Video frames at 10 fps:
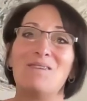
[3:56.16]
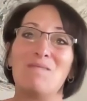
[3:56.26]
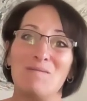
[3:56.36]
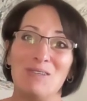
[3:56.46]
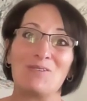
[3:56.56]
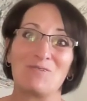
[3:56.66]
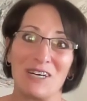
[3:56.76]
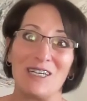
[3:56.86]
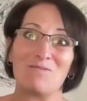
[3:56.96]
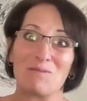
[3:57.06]
maybe it's a
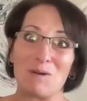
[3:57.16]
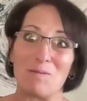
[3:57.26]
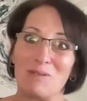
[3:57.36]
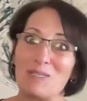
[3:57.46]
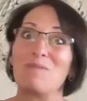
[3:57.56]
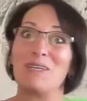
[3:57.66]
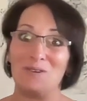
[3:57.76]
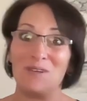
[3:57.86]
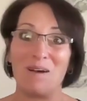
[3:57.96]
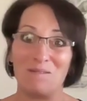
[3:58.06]
phrase for purpose, but you
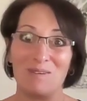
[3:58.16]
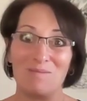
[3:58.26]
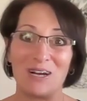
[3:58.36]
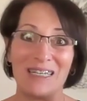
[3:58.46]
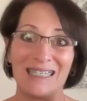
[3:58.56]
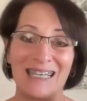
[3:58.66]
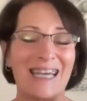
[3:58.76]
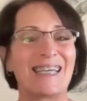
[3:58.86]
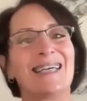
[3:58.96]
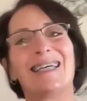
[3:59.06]
get what I'm trying to say.